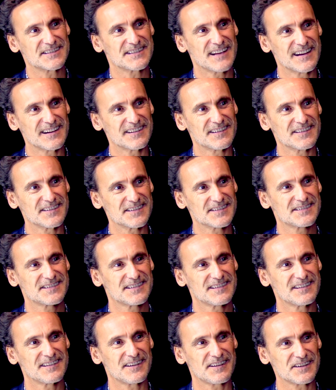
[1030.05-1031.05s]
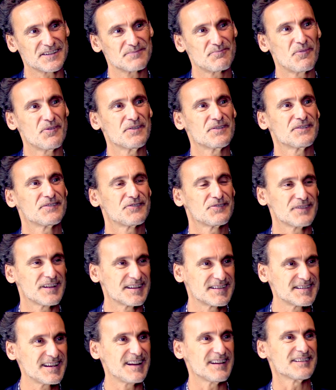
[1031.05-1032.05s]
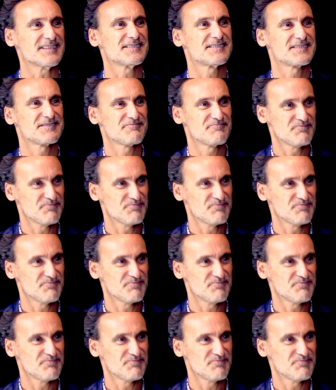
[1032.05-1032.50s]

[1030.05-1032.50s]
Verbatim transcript: scientist respond to that challenge?